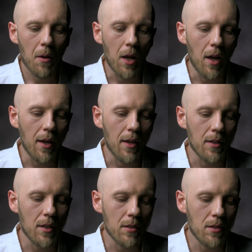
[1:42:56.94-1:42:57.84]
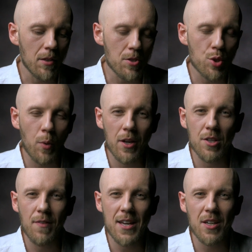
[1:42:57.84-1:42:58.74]
And then, you know, this is where his
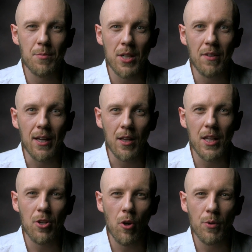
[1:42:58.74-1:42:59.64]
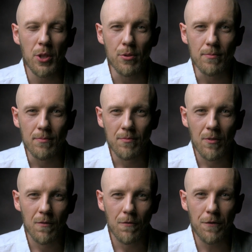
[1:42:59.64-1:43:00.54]
advice comes in of like, clean your own room.
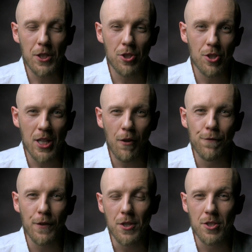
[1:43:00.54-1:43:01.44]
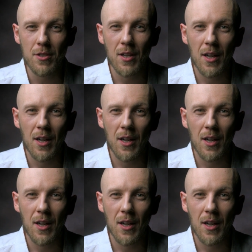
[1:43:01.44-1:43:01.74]
Fix yourself first